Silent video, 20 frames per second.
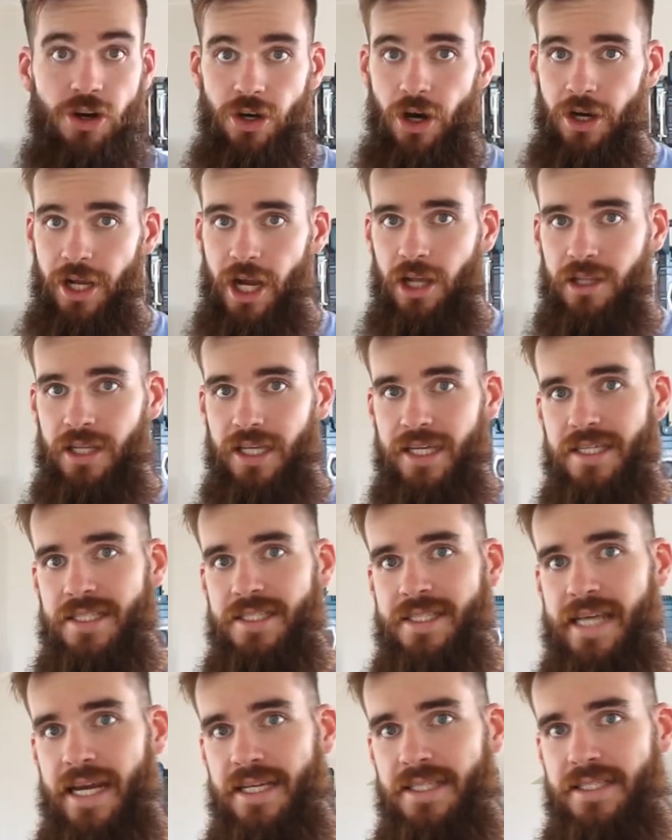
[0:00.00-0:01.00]
Not only is
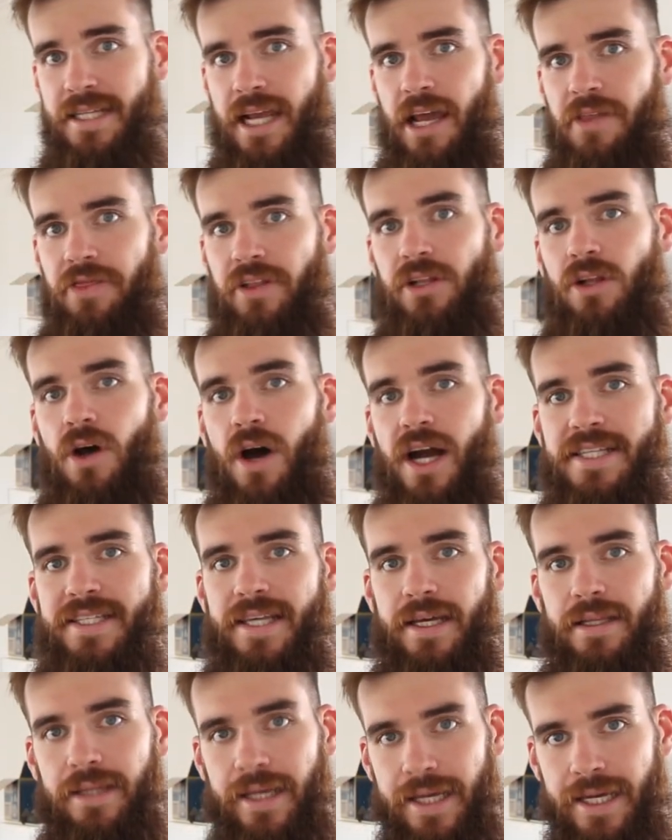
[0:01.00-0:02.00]
texting at the lights
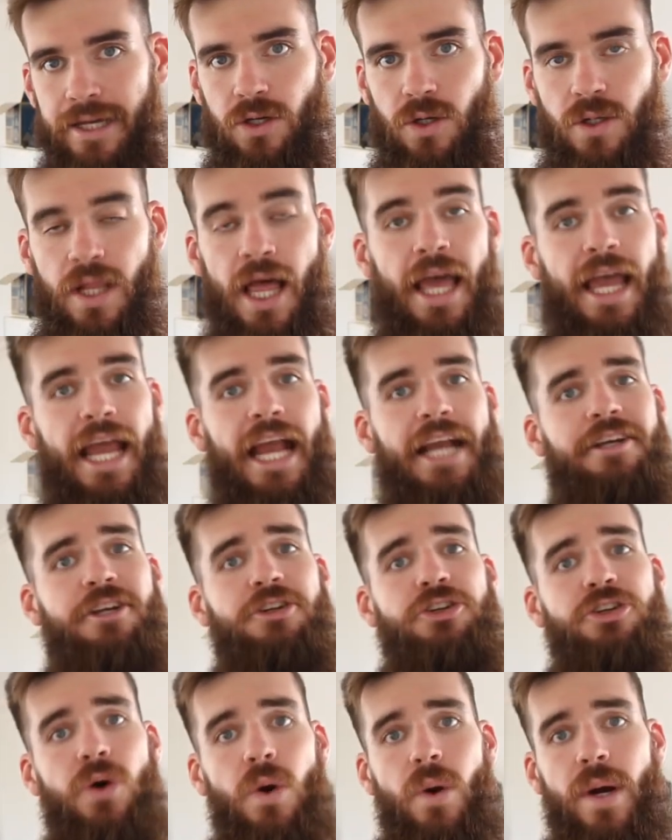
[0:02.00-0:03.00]
illegal, it
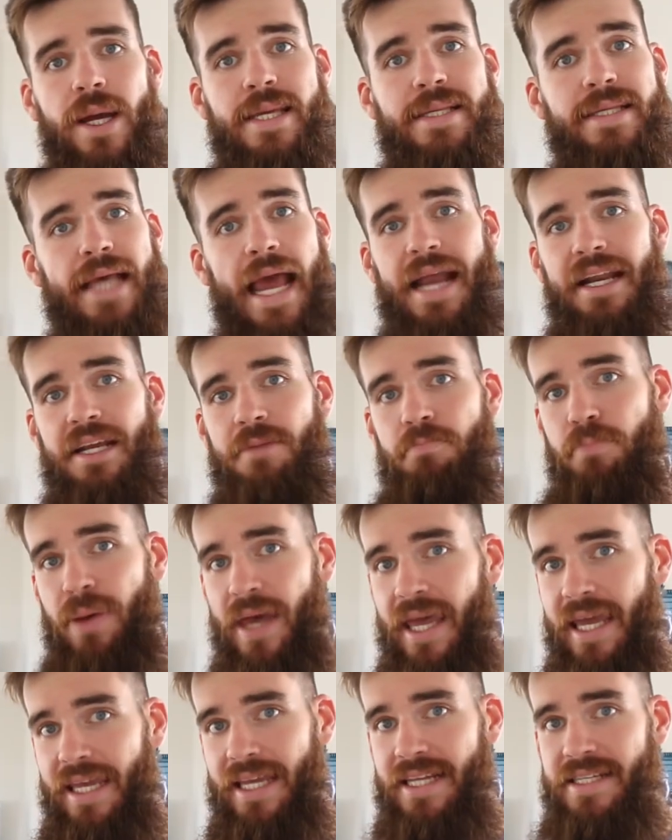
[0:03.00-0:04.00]
annoys and
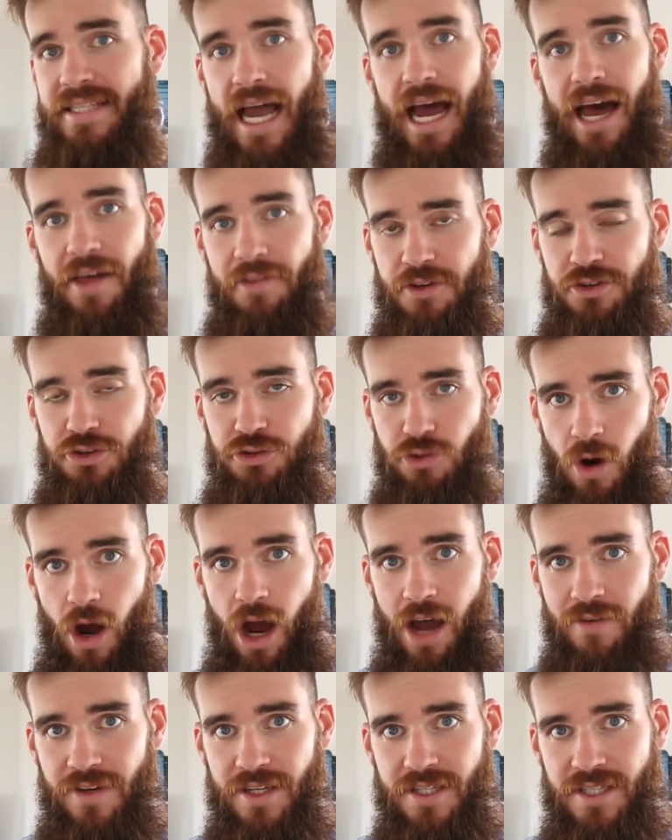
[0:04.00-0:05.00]
impedes other
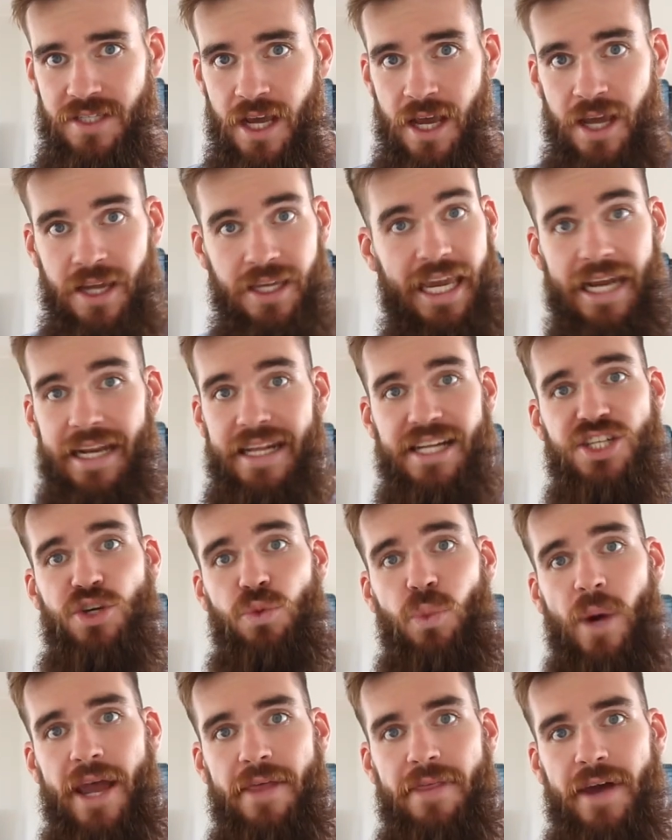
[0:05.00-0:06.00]
drivers getting to
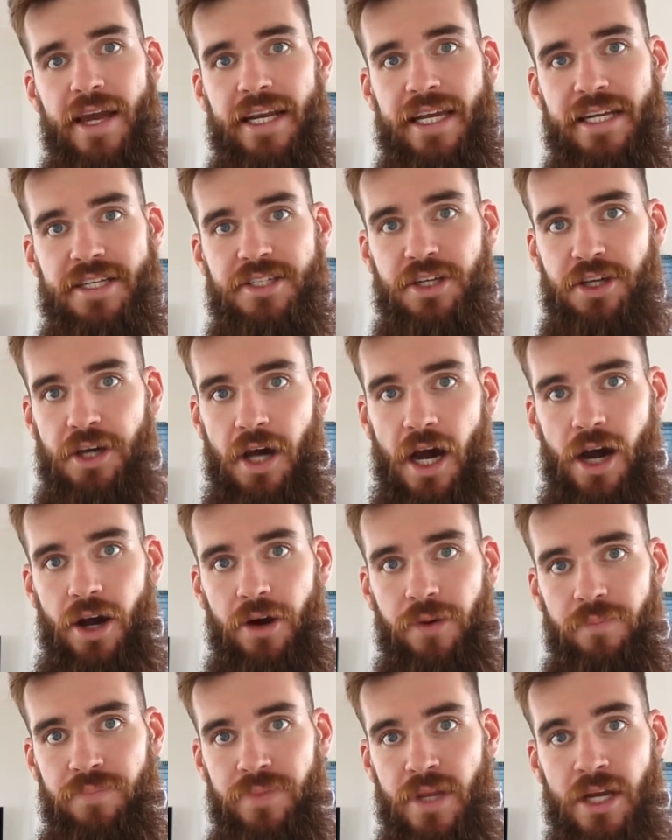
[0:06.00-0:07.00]
where they need to
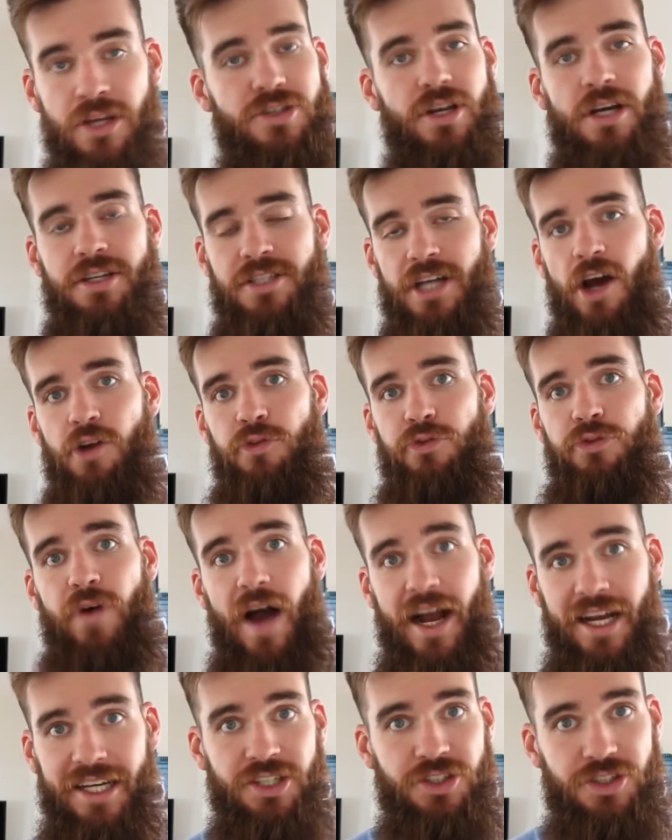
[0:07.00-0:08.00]
go. So don't
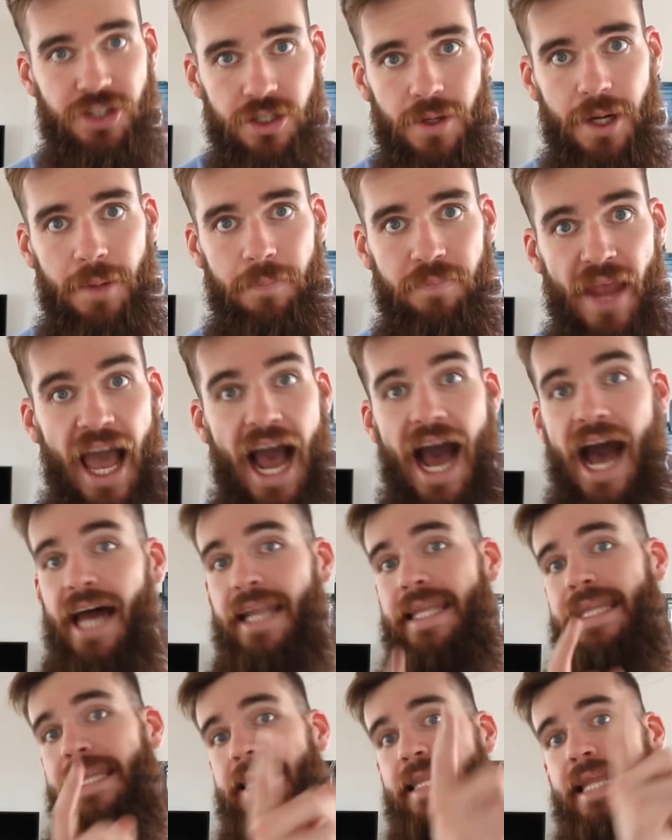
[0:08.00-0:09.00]
fucking do it.
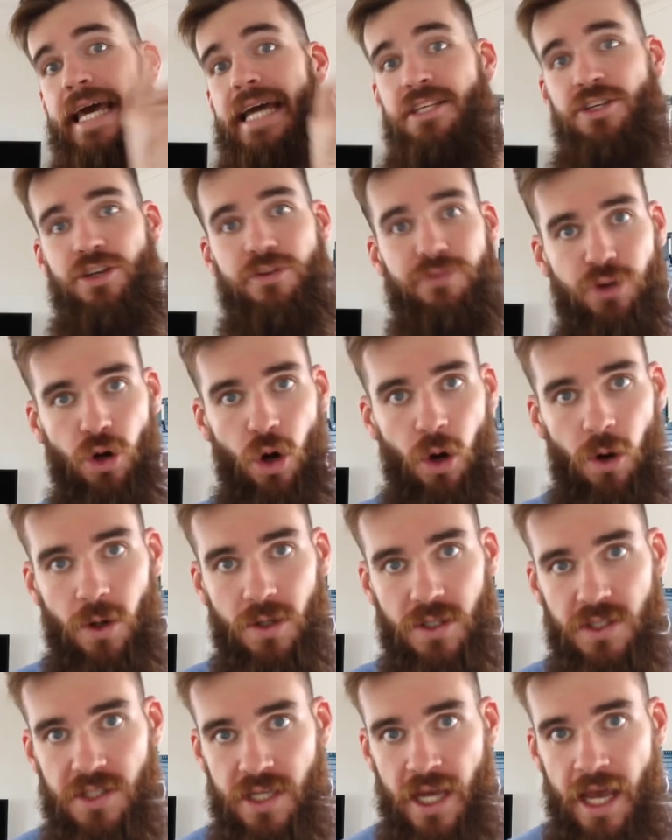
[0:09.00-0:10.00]
Unless, of
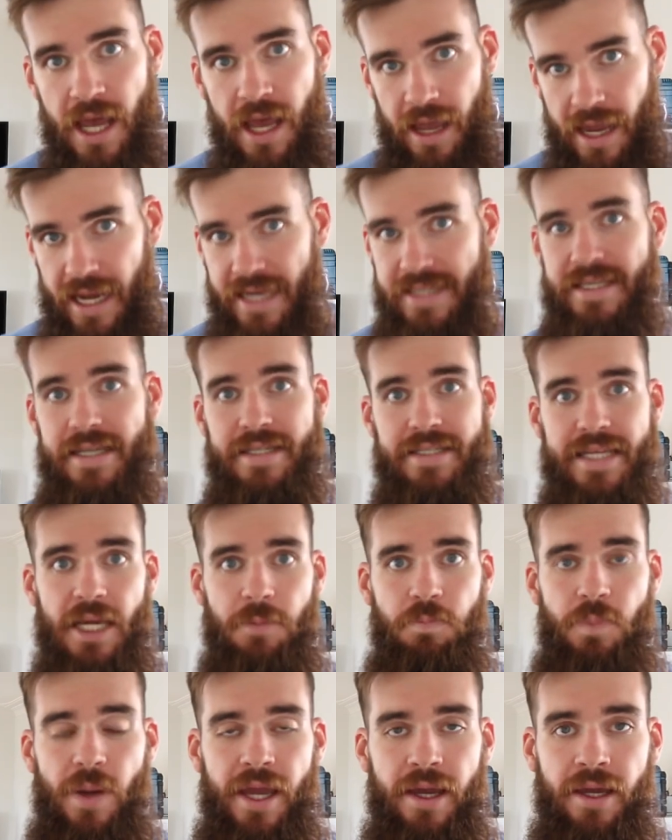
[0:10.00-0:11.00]
course, it's a
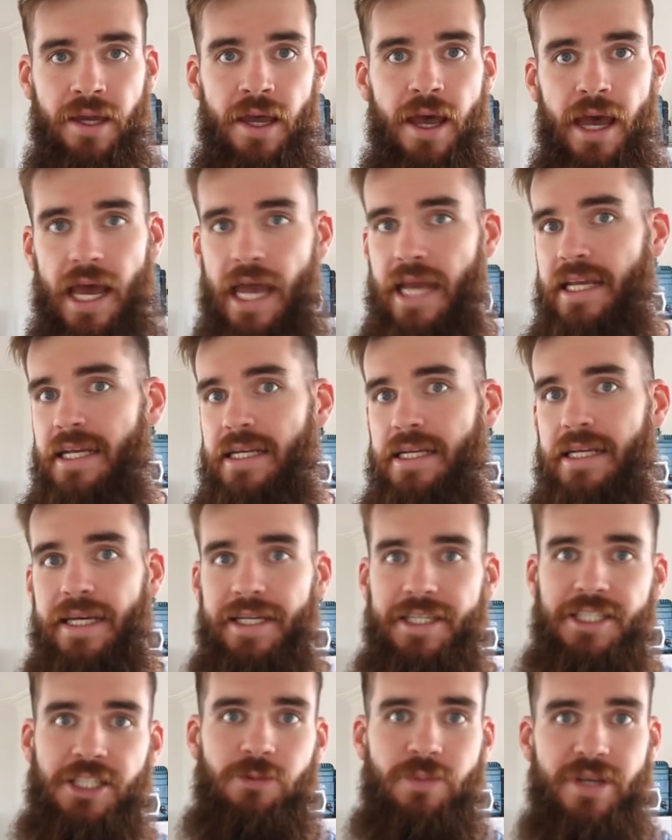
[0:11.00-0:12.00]
dick pic and it
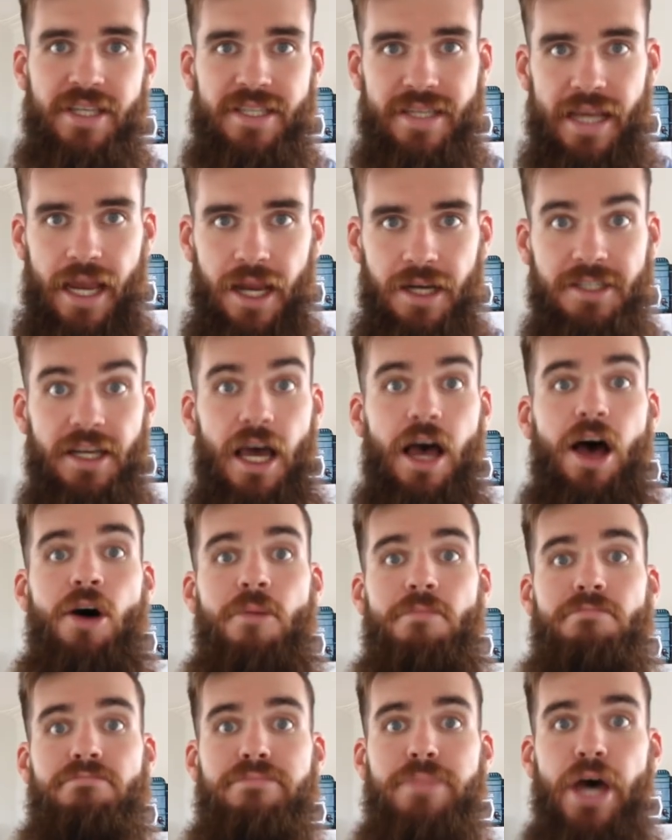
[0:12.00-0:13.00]
needs to be sent
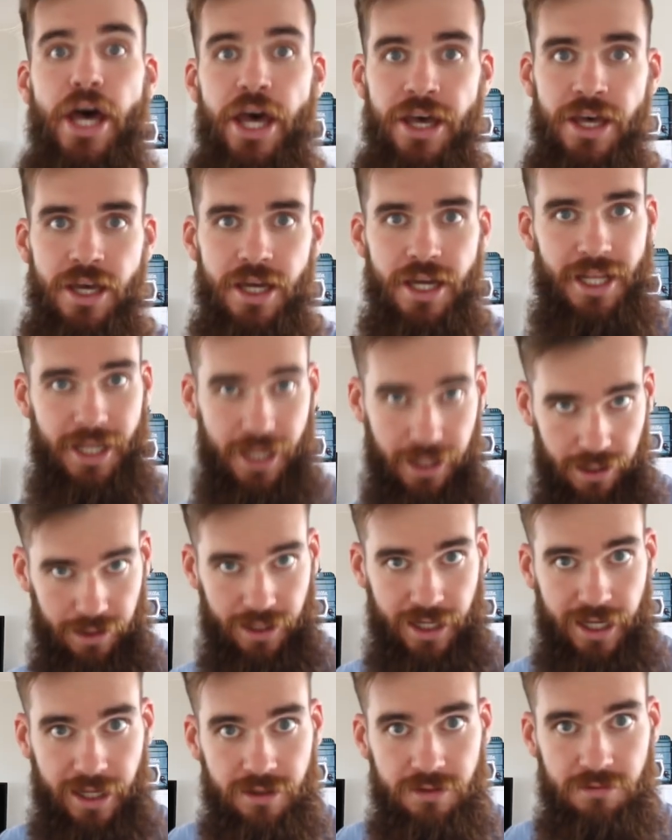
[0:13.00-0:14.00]

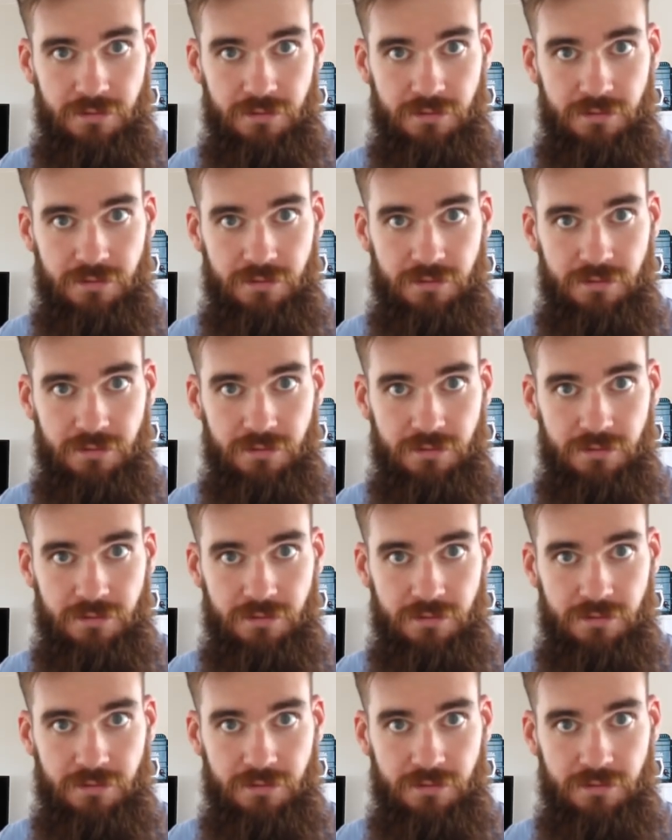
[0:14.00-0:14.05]
immediately.